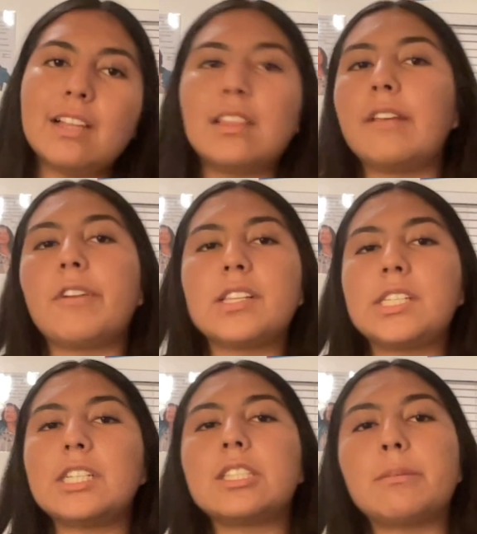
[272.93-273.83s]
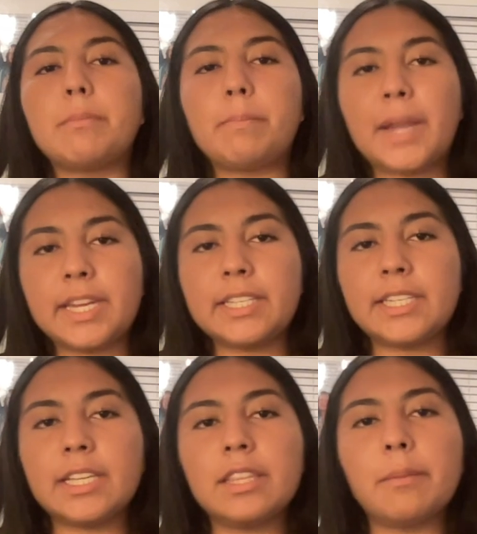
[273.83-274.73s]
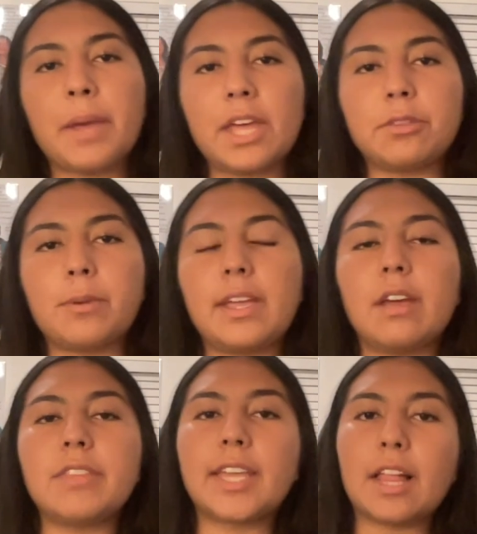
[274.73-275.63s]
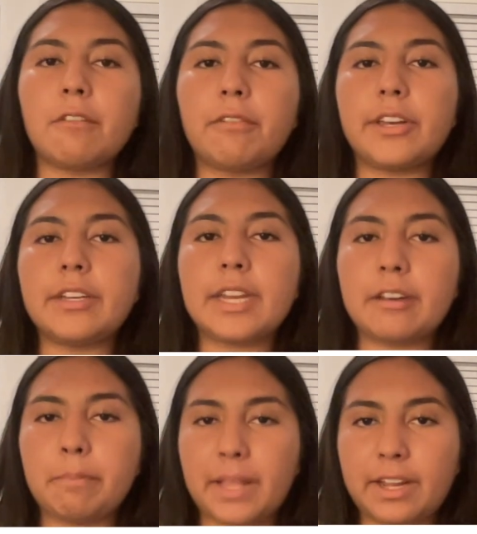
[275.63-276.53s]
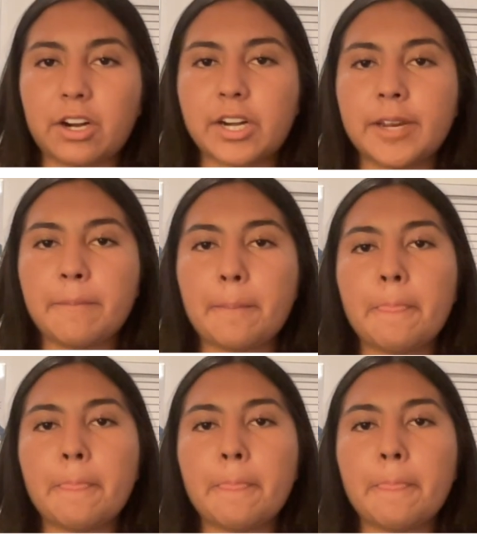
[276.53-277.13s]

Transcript: led volunteers in painting the pathway of the California Native Plant Garden,